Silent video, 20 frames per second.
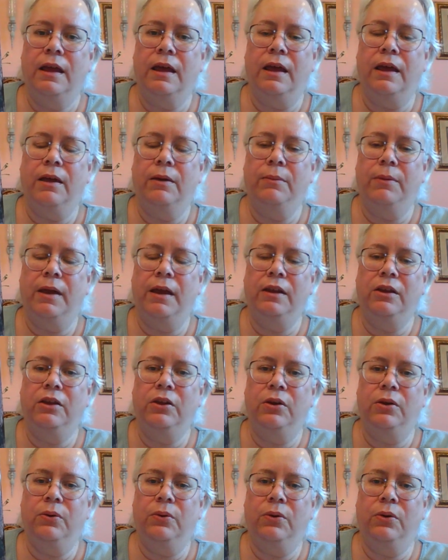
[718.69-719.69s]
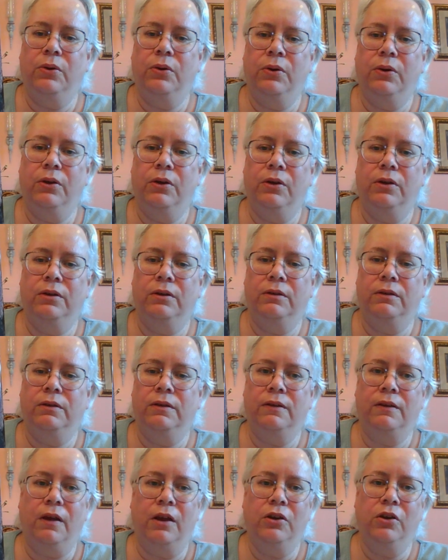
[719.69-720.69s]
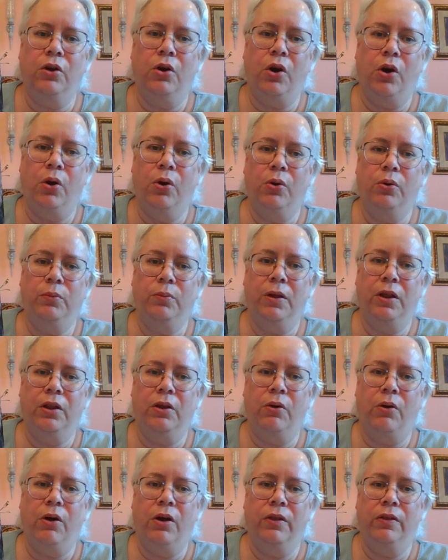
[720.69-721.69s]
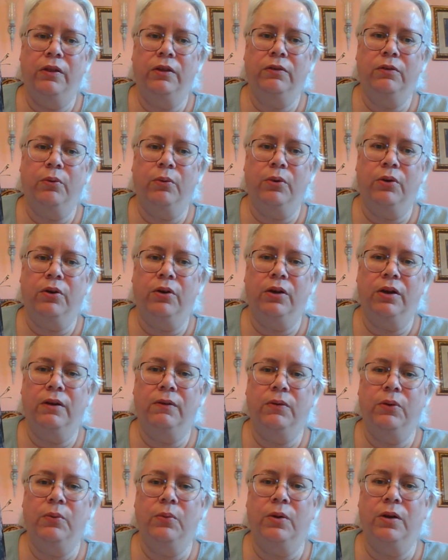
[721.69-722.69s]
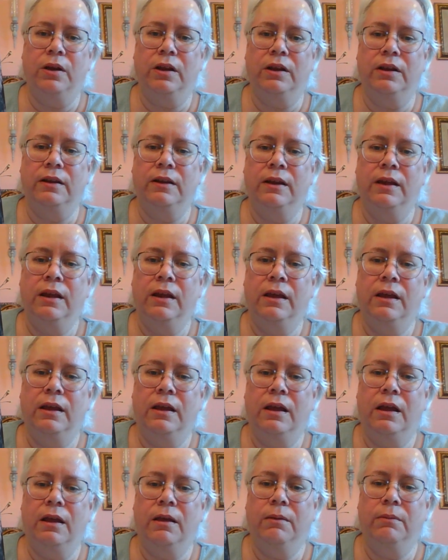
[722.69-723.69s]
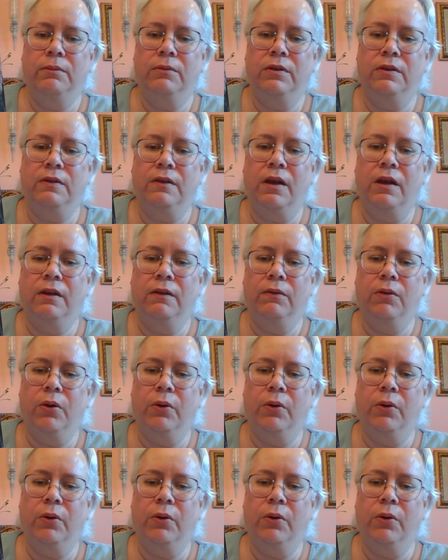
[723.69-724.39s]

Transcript: And you could design your own pillow on this order if you wanted, just kind of